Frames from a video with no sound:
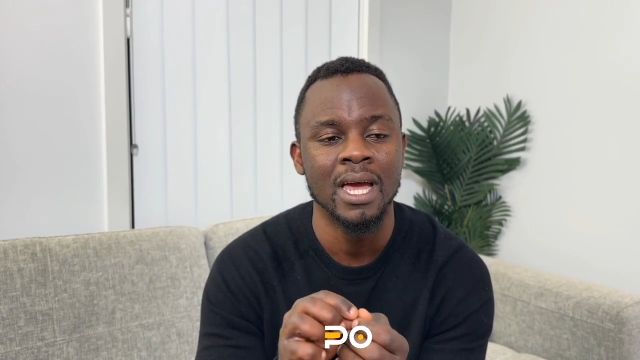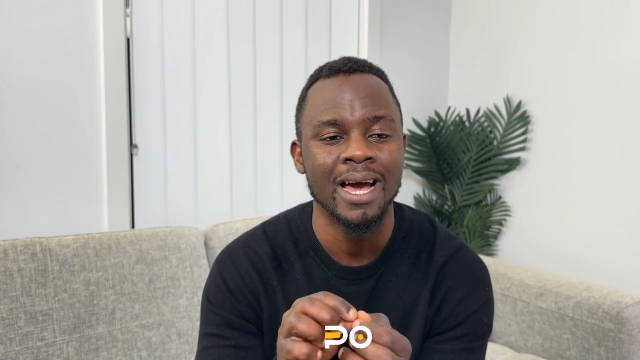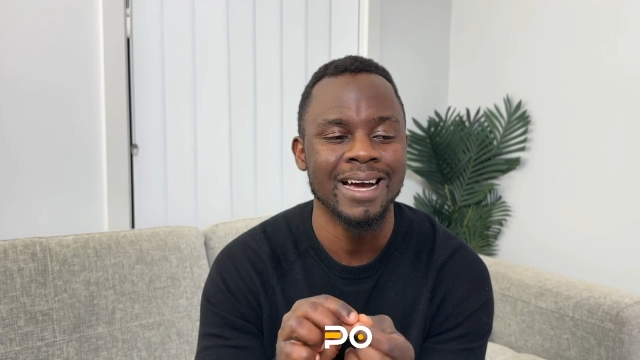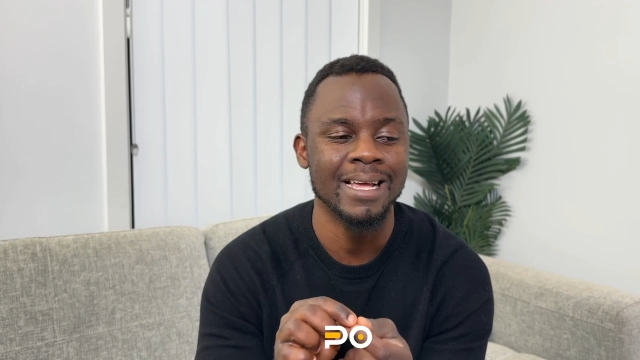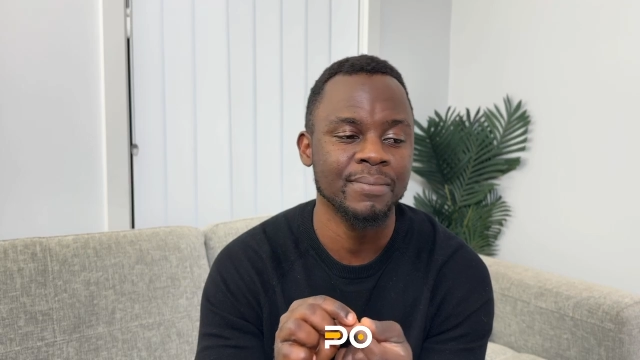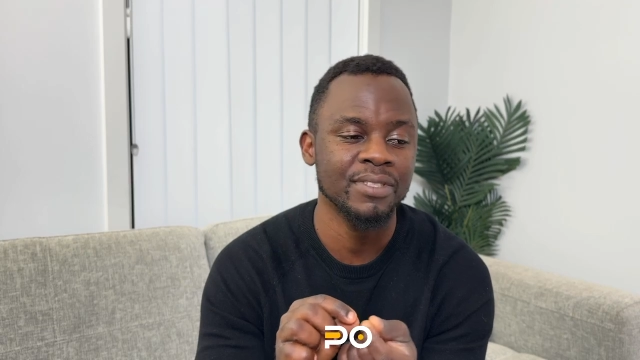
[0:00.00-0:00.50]
I
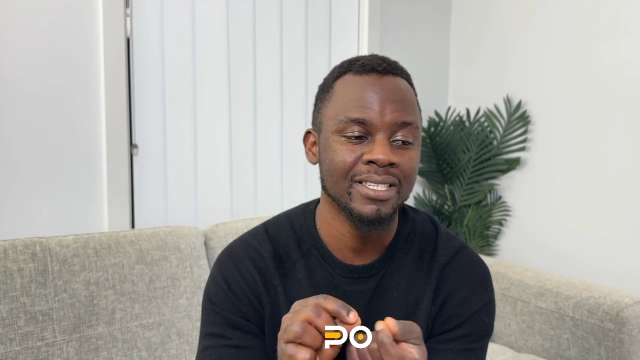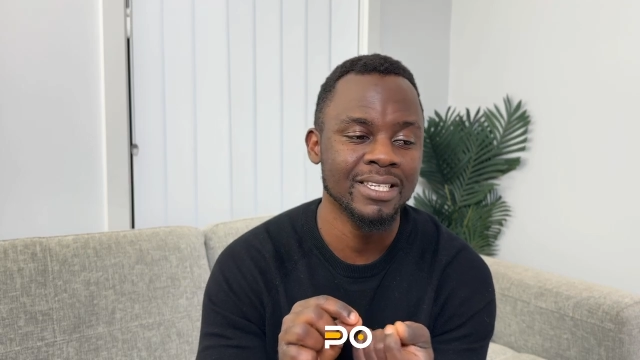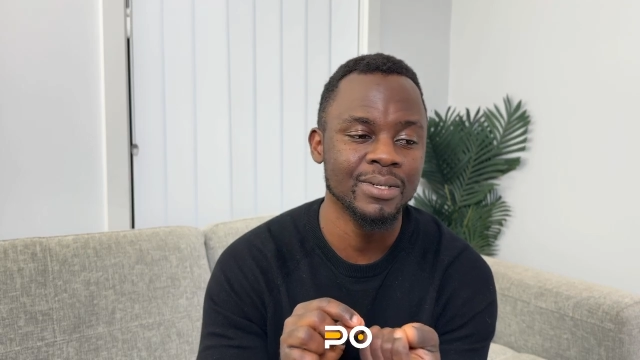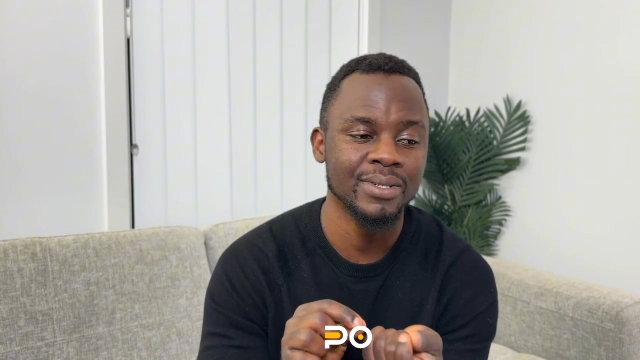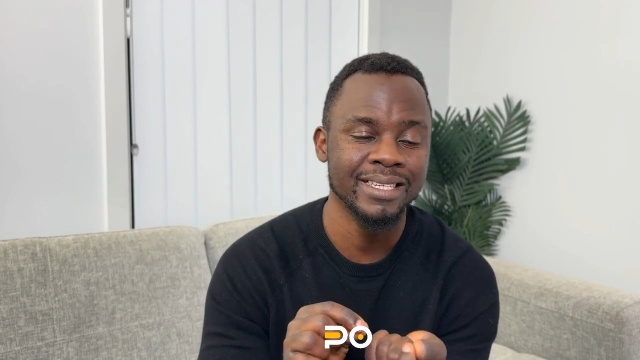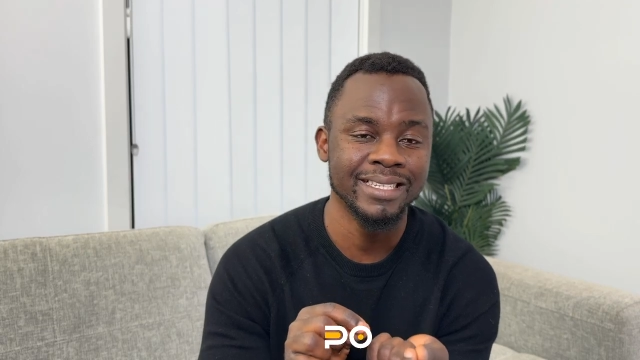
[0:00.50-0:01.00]
am
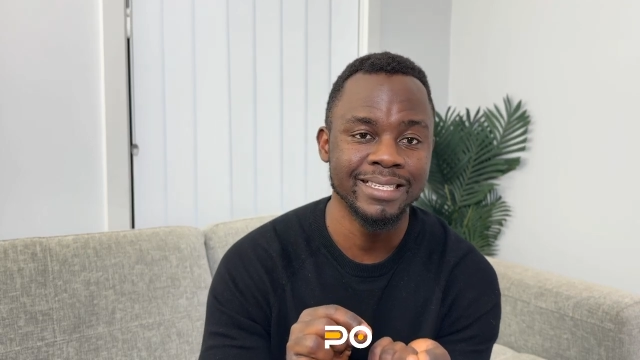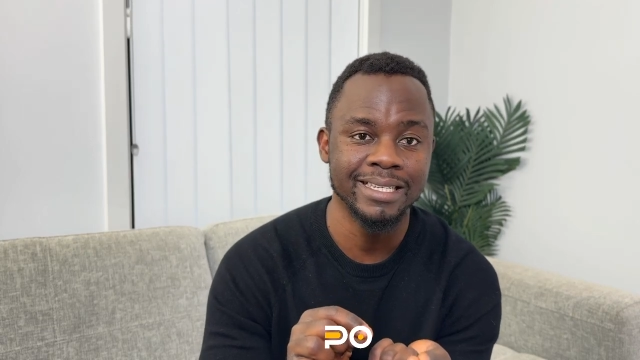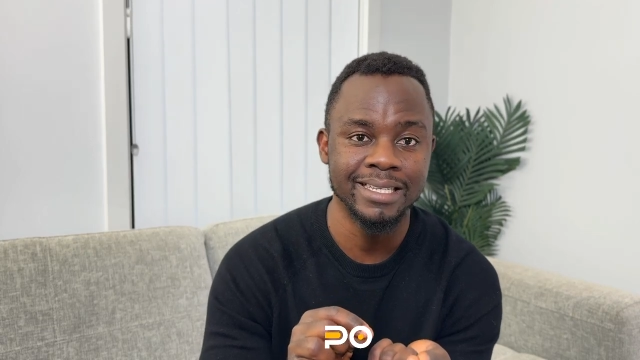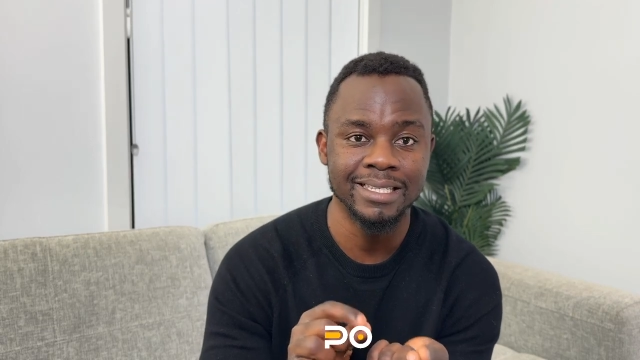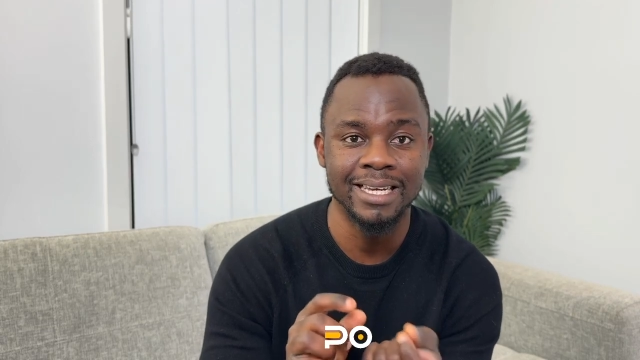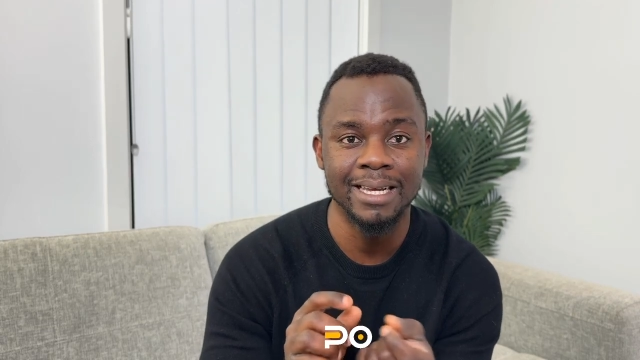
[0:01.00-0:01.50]
skilled in
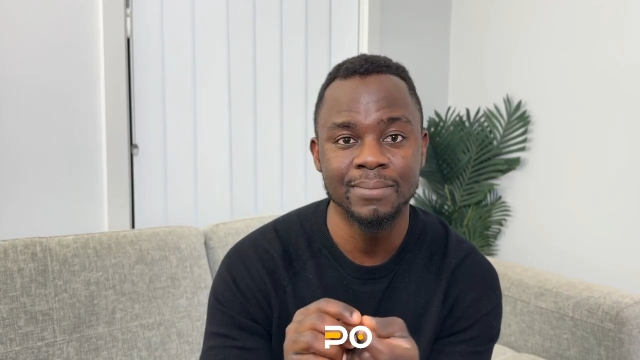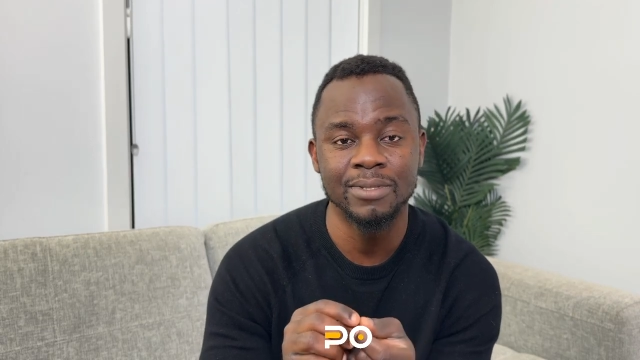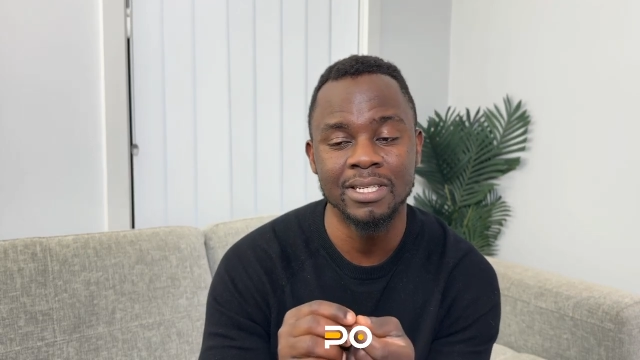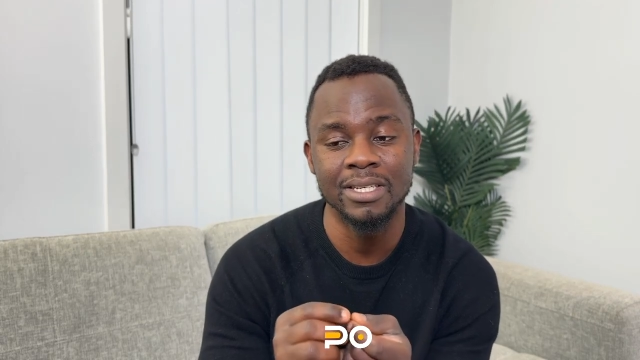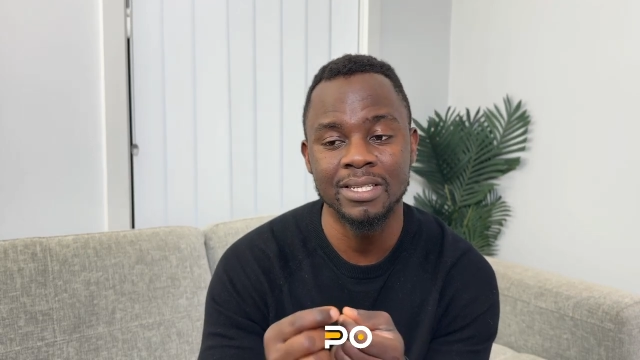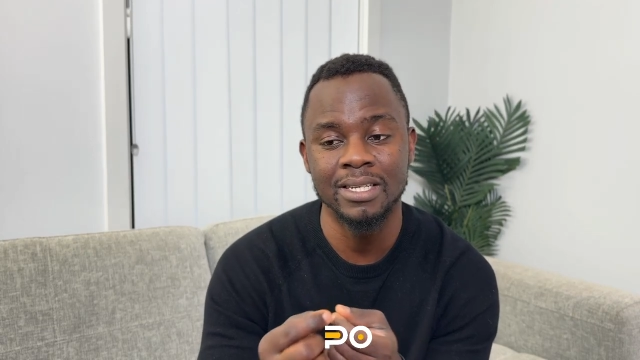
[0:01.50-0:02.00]
this, I am
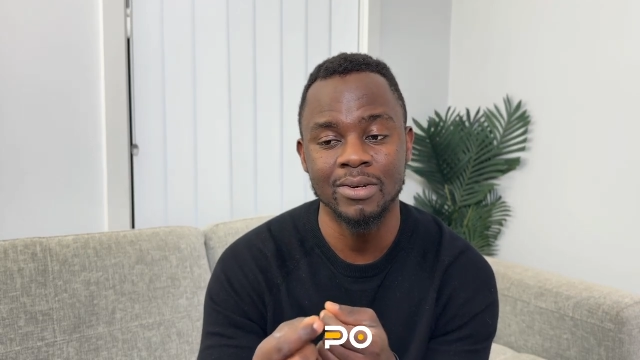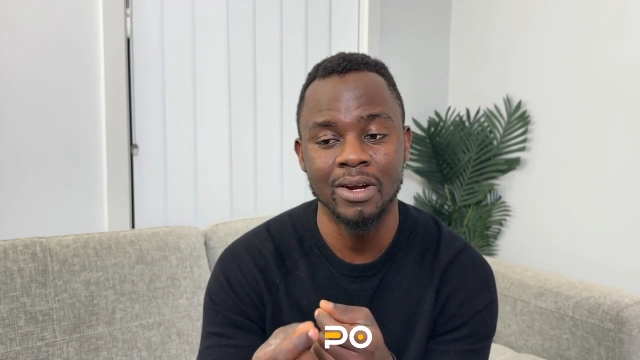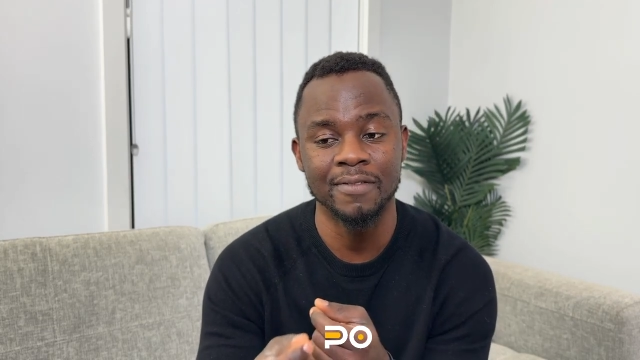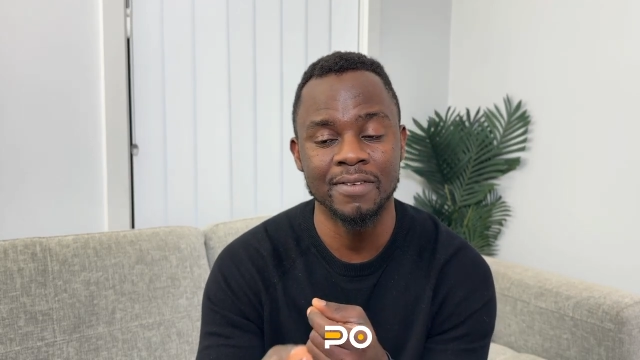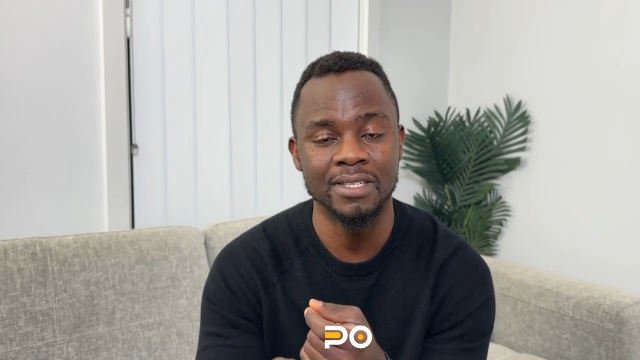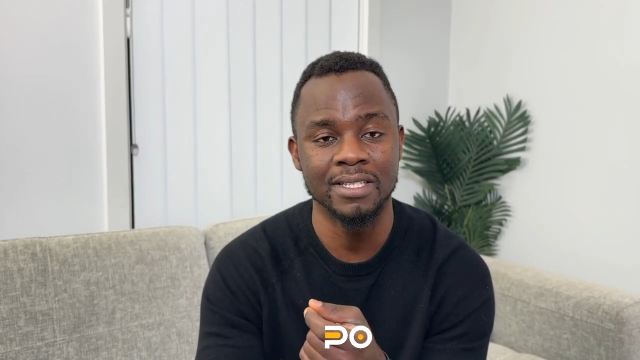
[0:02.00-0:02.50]
skilled in
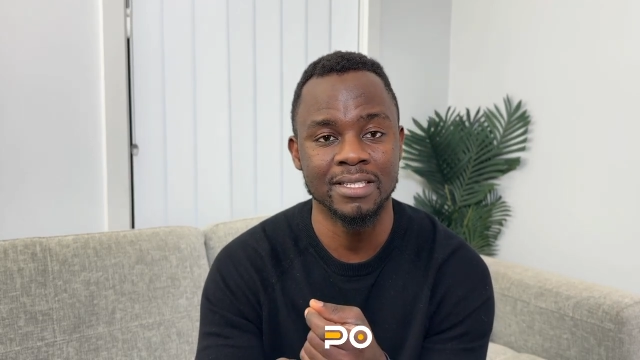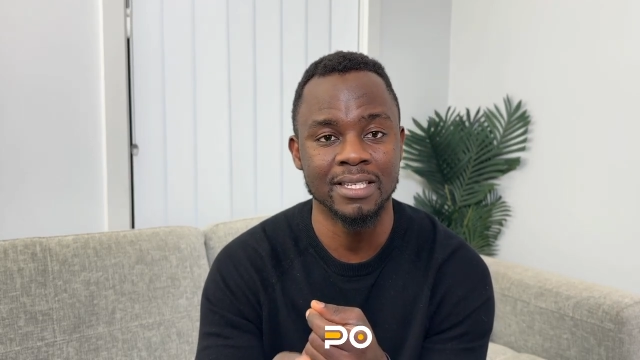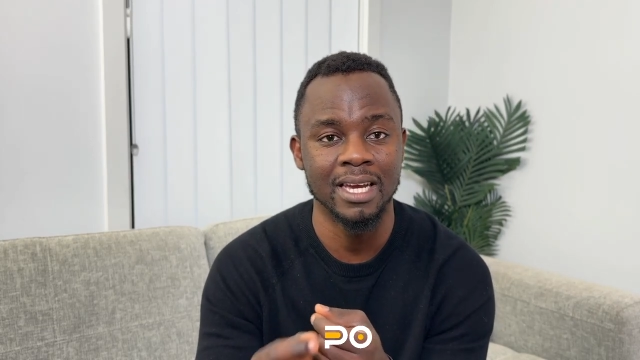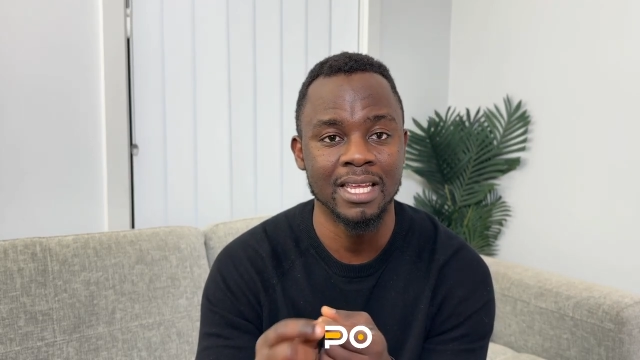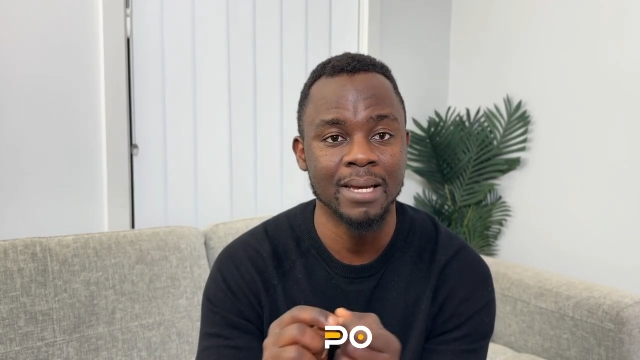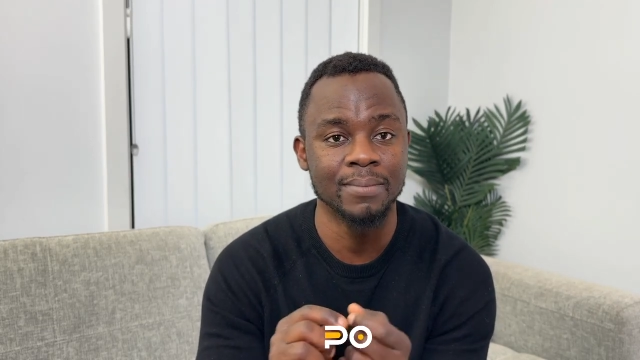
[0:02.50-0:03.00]
graphic
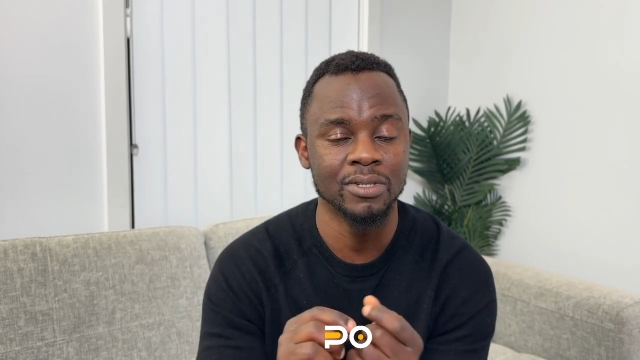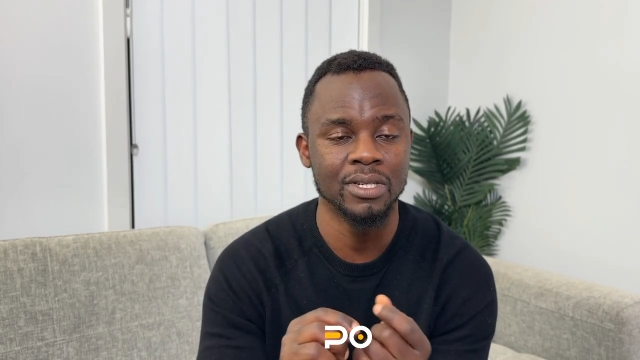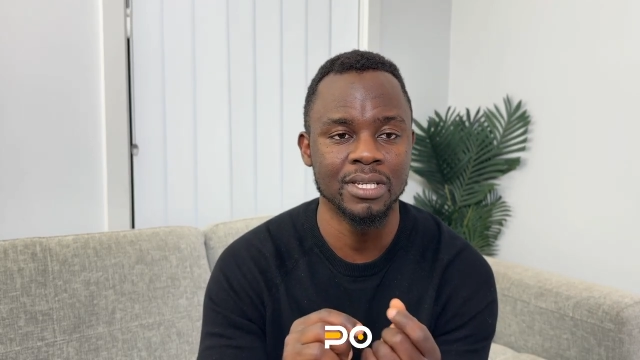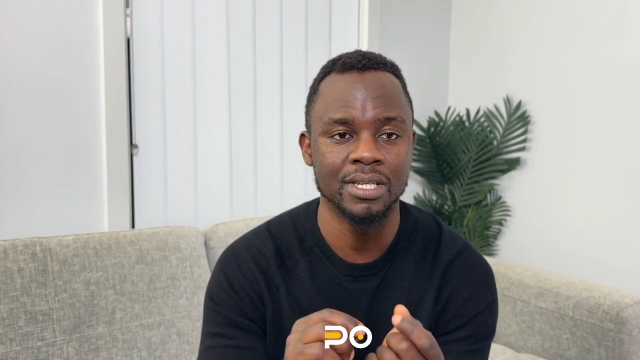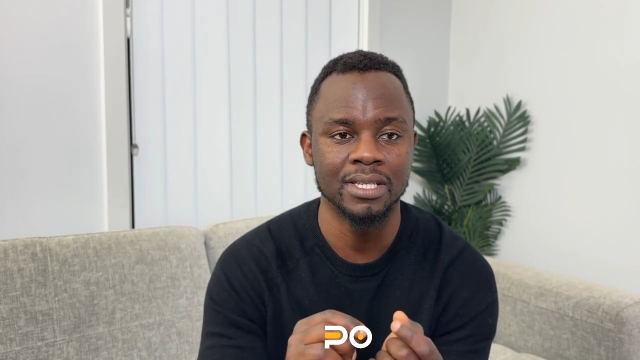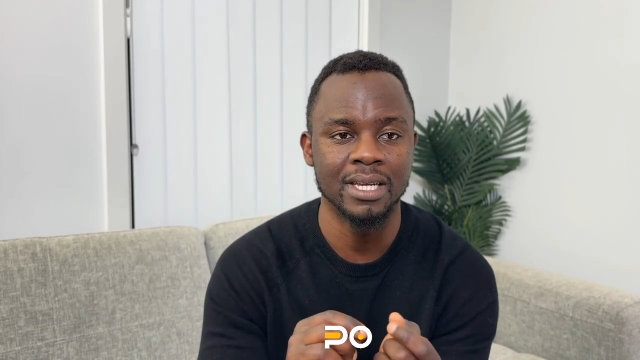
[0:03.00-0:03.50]
design, I'm skilled
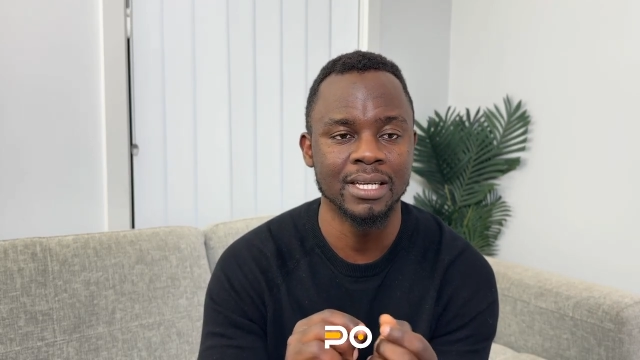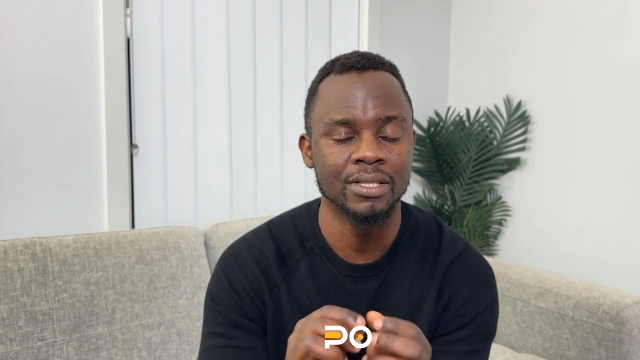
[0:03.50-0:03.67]
in that.